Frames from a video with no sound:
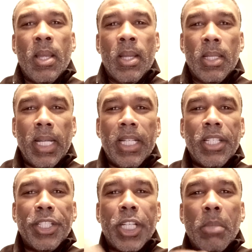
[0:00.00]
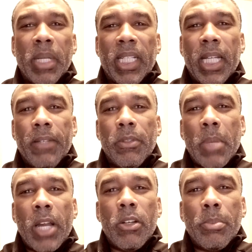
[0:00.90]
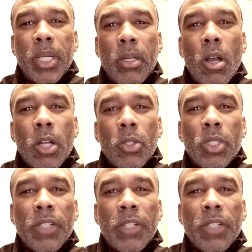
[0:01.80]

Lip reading: Ladies and gentlemen, Keith from iRepair Autos.